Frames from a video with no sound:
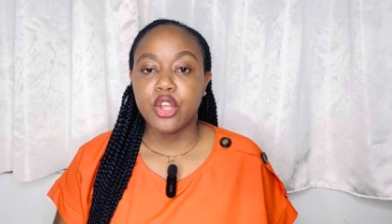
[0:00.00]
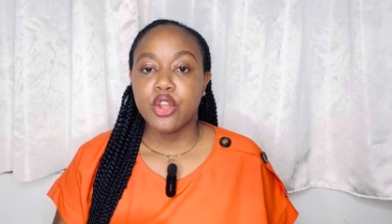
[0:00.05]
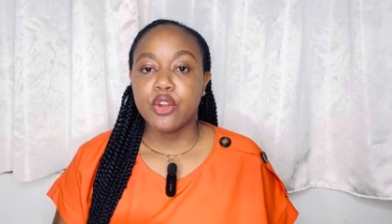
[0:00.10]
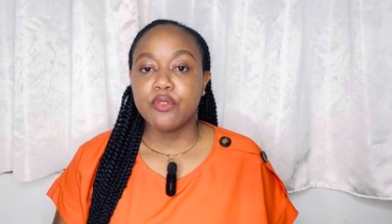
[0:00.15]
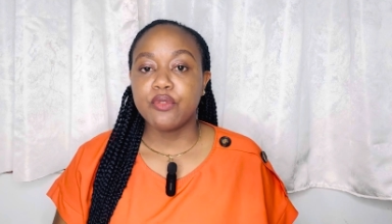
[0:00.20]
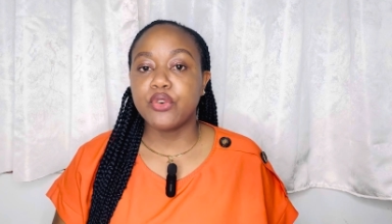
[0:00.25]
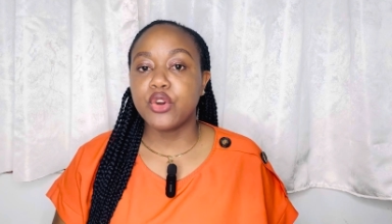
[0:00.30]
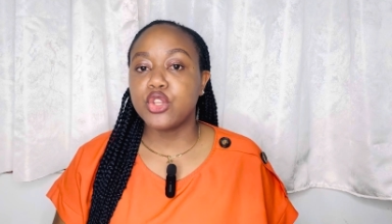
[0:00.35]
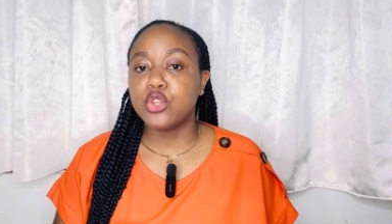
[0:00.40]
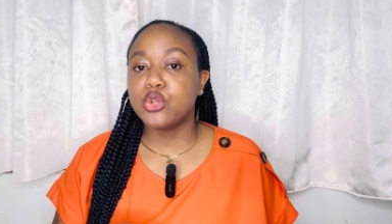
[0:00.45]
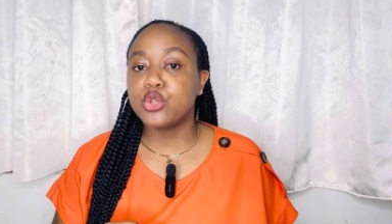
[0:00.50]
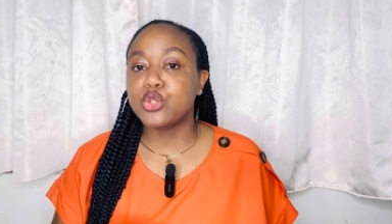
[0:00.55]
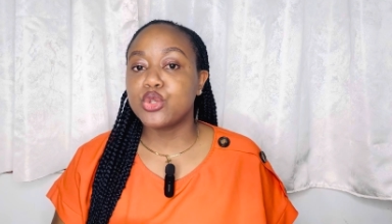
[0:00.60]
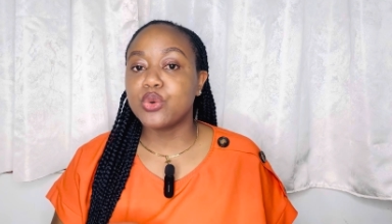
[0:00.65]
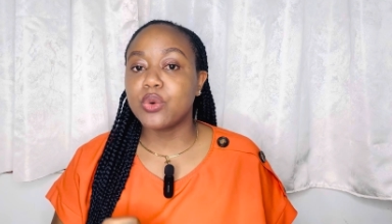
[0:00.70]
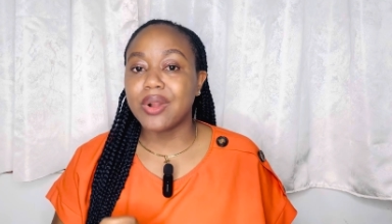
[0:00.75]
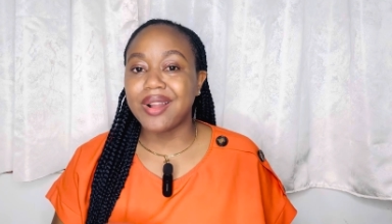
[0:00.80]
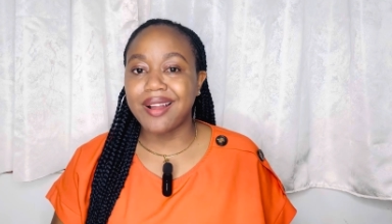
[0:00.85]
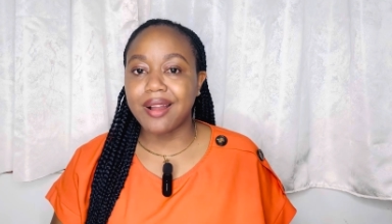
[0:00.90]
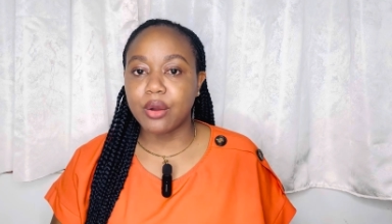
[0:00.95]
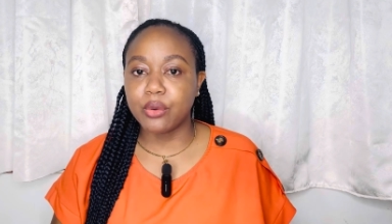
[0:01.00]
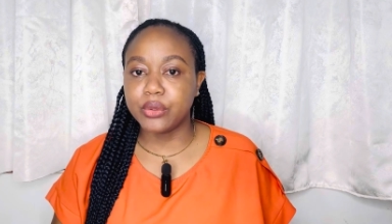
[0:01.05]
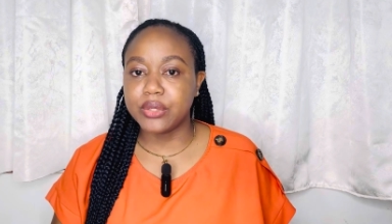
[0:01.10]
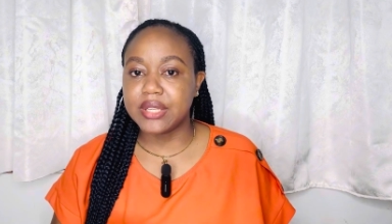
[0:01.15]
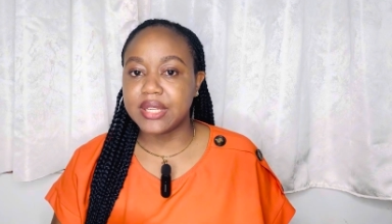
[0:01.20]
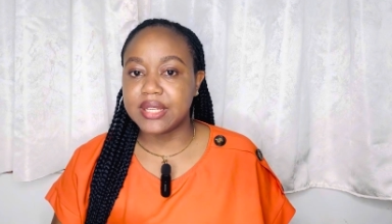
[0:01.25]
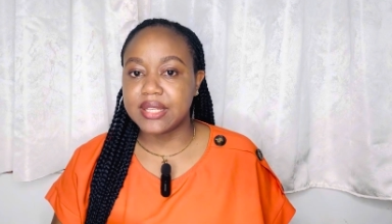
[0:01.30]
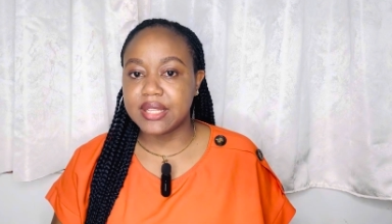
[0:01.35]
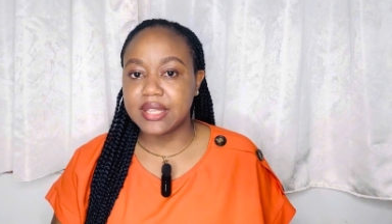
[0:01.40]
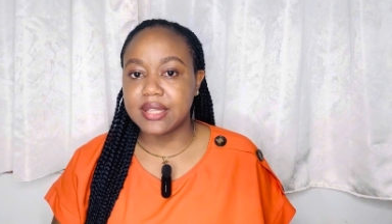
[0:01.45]
for you to
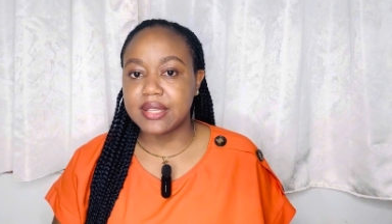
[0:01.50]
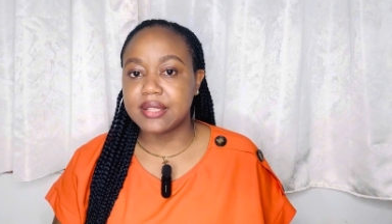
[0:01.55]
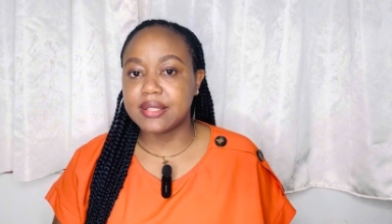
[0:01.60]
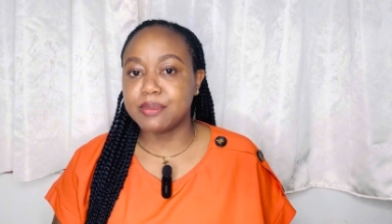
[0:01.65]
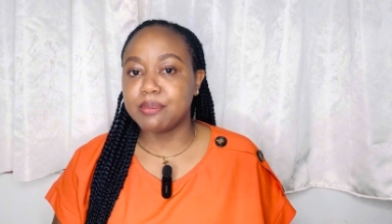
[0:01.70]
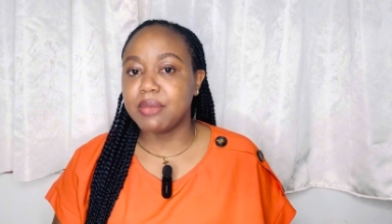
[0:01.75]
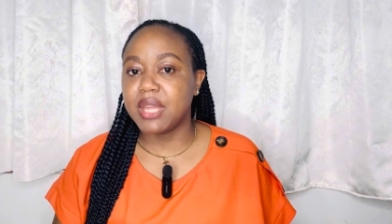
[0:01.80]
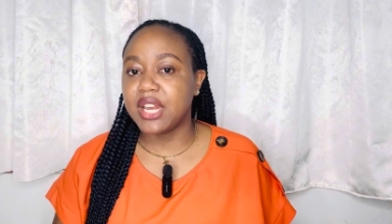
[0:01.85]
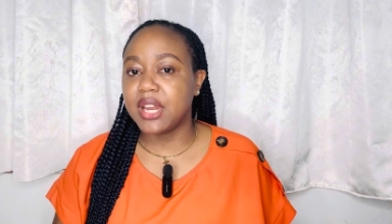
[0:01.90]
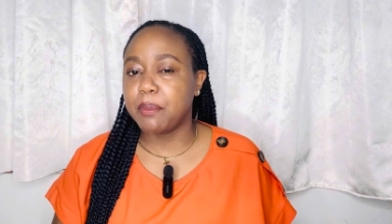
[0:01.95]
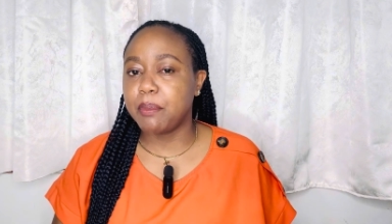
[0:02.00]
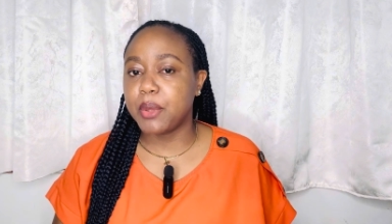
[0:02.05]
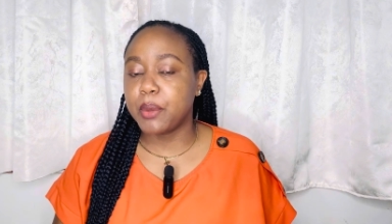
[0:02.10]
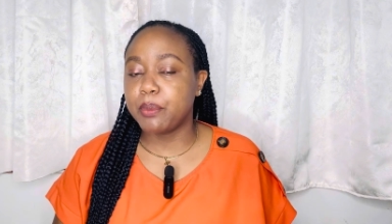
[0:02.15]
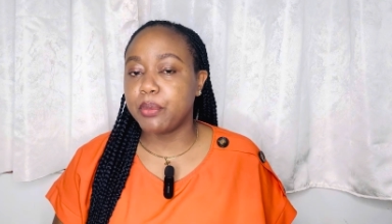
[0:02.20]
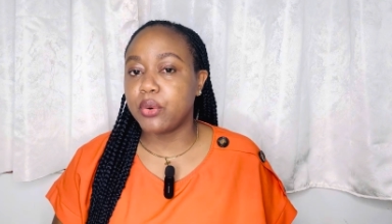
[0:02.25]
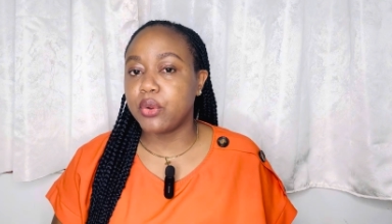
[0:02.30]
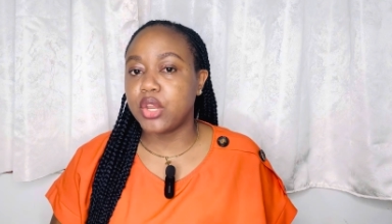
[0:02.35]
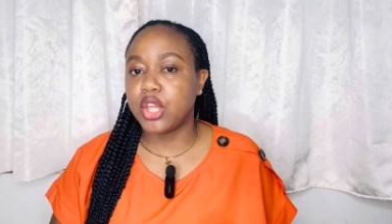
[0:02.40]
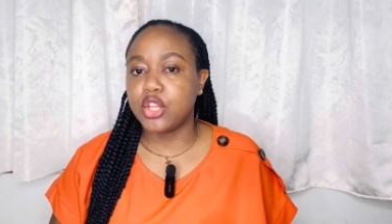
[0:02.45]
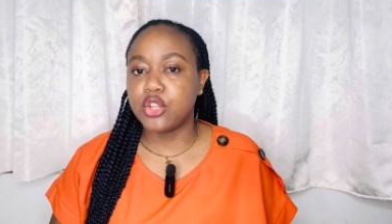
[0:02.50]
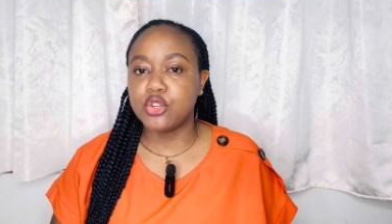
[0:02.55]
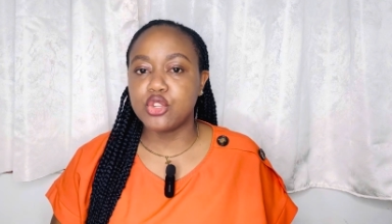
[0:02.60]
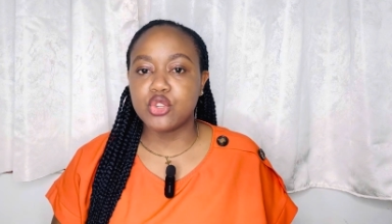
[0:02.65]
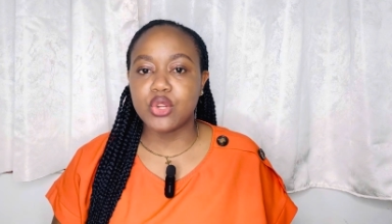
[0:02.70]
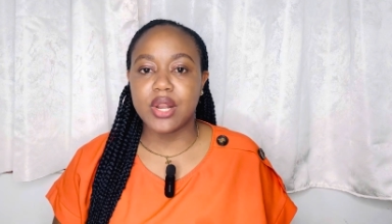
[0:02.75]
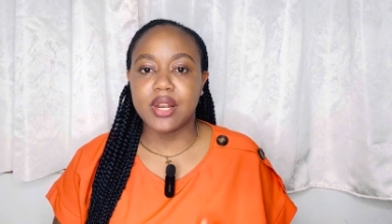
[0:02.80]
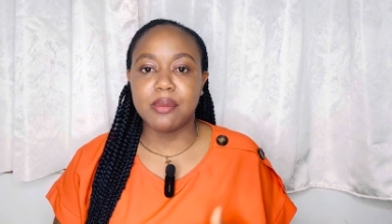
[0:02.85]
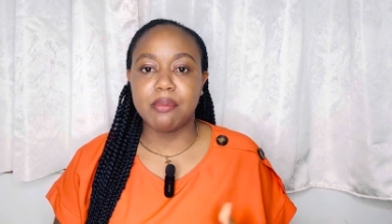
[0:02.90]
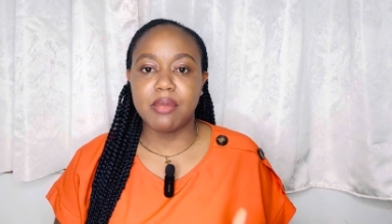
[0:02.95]
count the days, many people, they
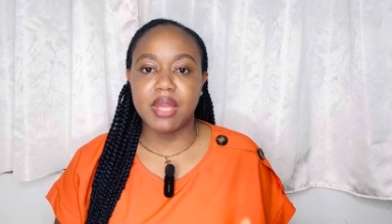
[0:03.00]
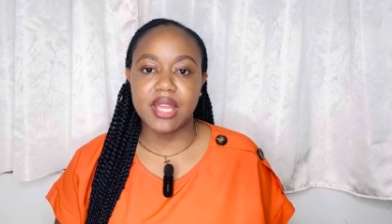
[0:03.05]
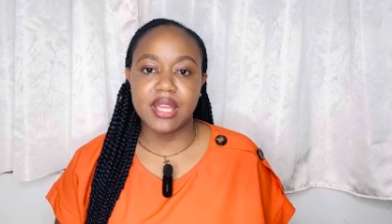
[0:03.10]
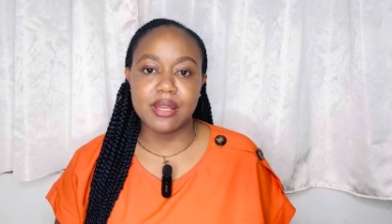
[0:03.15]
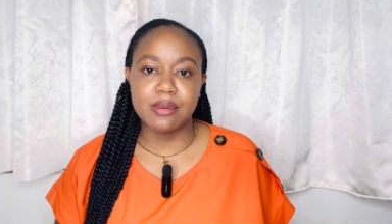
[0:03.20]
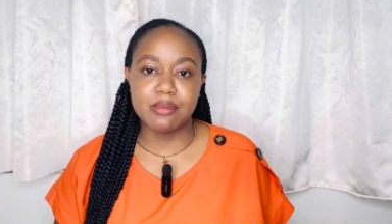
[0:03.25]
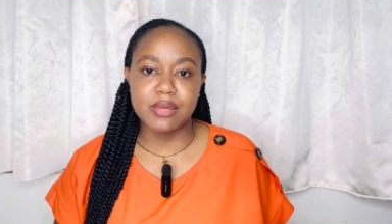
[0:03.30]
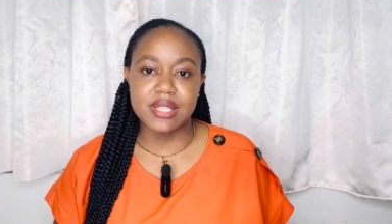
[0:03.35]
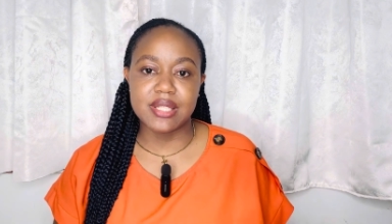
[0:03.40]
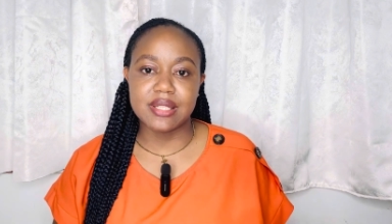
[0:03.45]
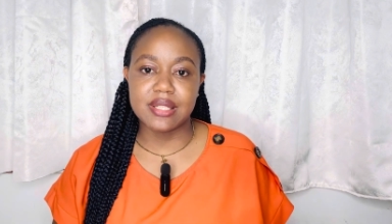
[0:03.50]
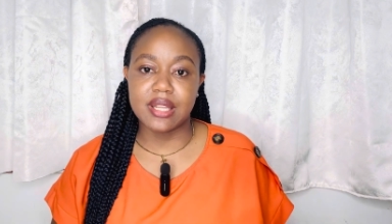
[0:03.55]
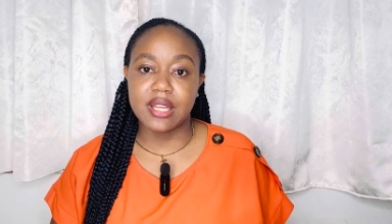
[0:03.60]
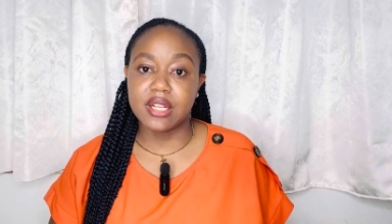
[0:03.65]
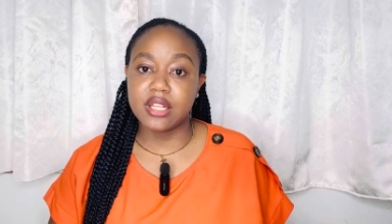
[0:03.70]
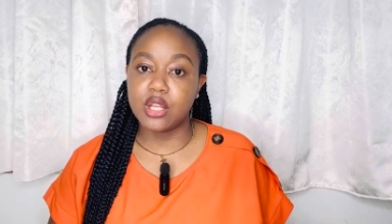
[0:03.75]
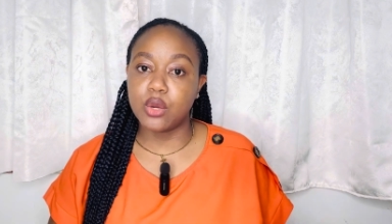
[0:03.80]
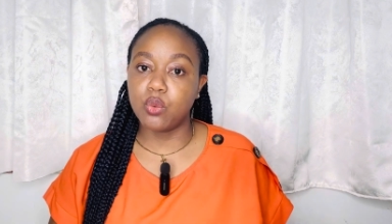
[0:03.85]
usually make a mistake.